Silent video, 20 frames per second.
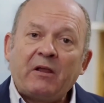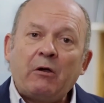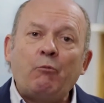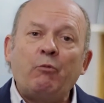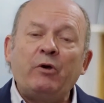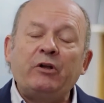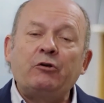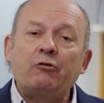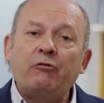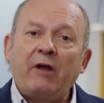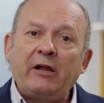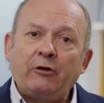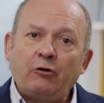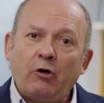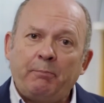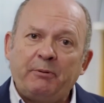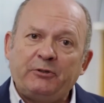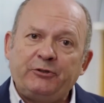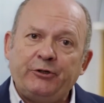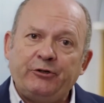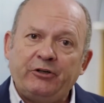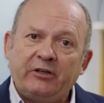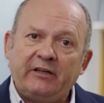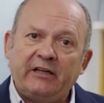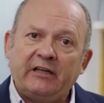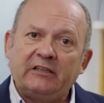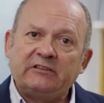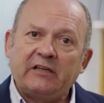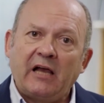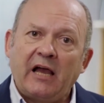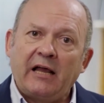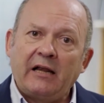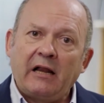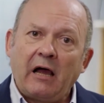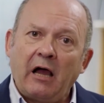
with great opportunities, and